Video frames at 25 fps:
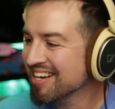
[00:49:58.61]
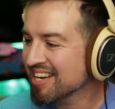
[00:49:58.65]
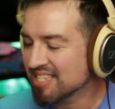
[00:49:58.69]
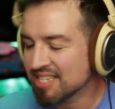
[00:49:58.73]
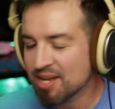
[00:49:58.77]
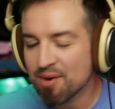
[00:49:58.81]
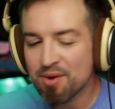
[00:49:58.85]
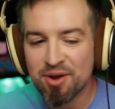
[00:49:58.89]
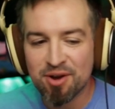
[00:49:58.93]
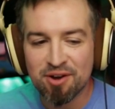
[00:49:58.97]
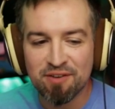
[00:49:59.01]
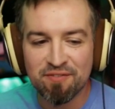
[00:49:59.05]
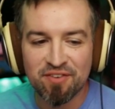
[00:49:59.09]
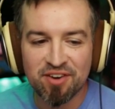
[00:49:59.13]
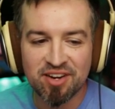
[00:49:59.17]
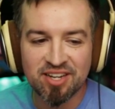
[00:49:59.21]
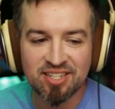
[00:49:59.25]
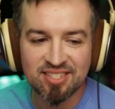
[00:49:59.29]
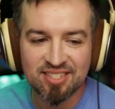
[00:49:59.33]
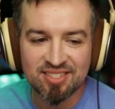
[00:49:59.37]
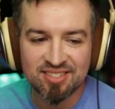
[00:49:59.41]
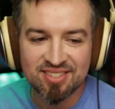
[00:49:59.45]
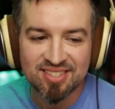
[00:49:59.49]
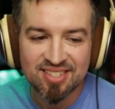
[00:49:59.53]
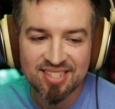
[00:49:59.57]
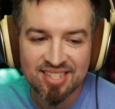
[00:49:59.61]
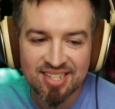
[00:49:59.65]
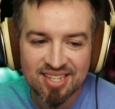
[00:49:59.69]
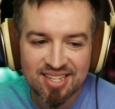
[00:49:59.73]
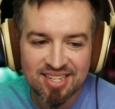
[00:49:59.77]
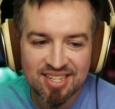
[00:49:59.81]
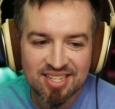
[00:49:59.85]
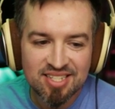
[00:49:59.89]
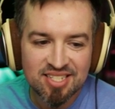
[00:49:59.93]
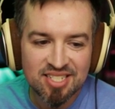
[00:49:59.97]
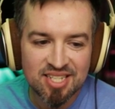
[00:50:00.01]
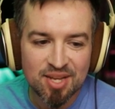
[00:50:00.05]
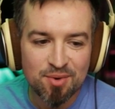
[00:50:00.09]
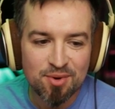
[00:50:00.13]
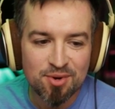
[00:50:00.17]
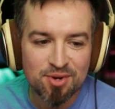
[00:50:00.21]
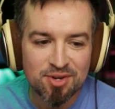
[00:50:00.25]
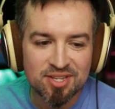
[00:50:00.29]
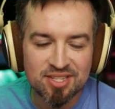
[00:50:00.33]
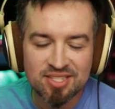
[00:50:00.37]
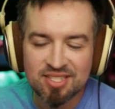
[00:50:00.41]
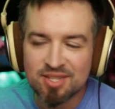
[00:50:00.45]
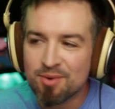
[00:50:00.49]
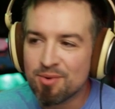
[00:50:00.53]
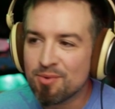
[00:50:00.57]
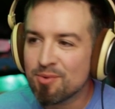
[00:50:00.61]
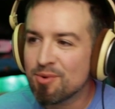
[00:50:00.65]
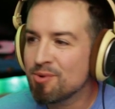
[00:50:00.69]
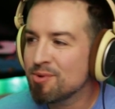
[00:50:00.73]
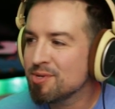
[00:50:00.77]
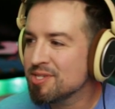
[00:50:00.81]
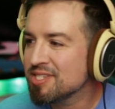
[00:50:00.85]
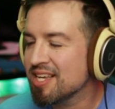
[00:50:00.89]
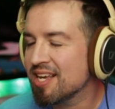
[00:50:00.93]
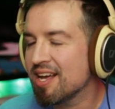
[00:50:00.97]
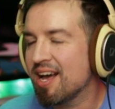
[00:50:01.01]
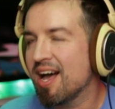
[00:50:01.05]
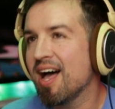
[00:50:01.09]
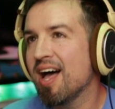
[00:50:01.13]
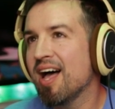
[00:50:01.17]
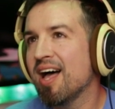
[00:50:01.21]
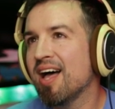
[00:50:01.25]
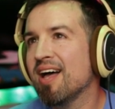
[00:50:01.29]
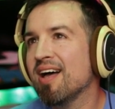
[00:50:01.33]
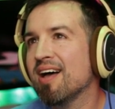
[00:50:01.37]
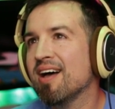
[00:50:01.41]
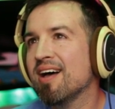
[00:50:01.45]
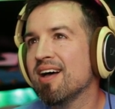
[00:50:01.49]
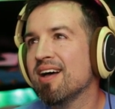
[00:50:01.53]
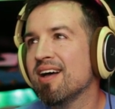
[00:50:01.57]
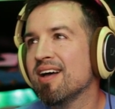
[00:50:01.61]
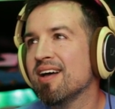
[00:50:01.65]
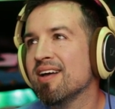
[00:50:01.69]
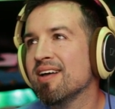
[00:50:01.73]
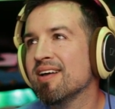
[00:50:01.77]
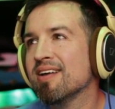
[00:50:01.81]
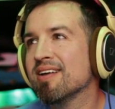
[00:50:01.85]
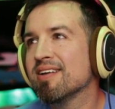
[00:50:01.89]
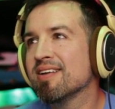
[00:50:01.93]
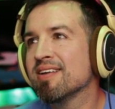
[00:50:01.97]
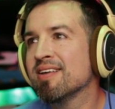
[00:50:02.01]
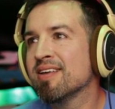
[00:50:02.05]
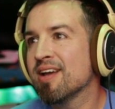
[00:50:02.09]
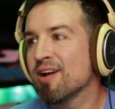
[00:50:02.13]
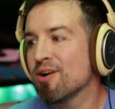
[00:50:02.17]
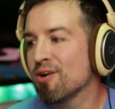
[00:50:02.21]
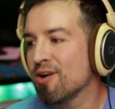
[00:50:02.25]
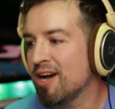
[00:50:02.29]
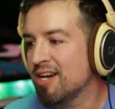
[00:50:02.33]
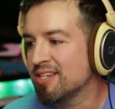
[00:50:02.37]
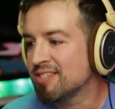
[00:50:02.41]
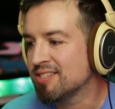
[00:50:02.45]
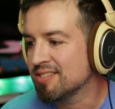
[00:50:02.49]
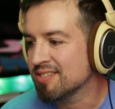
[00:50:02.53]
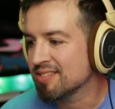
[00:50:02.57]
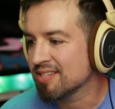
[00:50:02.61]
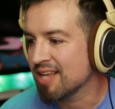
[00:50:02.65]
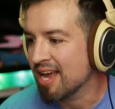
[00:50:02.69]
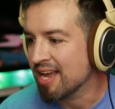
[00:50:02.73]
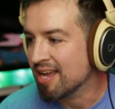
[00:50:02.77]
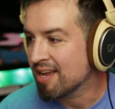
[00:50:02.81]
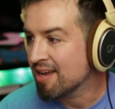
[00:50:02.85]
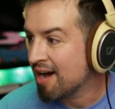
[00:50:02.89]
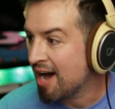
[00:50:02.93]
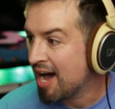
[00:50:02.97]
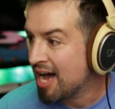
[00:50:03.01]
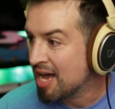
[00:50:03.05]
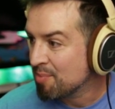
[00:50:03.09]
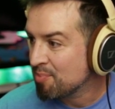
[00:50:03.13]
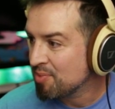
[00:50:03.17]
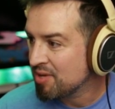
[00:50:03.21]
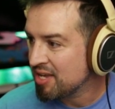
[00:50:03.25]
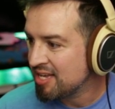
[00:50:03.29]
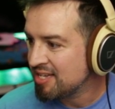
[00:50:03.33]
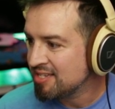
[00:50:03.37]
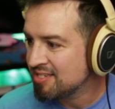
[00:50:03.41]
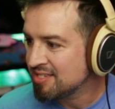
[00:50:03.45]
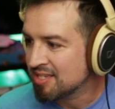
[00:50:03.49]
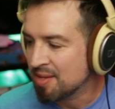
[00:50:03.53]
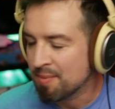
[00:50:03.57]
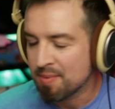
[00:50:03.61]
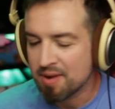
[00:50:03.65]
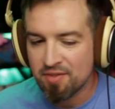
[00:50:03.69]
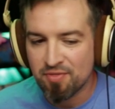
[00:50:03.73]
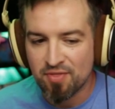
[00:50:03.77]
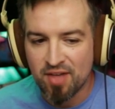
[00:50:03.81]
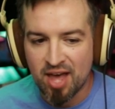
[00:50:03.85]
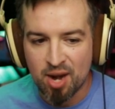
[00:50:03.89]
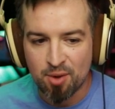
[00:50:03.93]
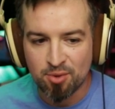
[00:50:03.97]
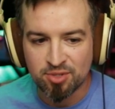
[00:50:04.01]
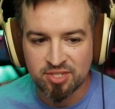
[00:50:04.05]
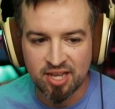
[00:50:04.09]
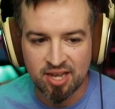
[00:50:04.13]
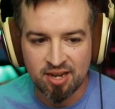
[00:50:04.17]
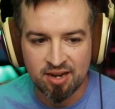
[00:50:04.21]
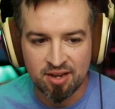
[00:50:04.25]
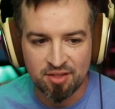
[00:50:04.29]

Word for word: Is that what you're referring to? So, so what was it? Uh, uh, Garrosh's like C O D piece. Somebody thought it was like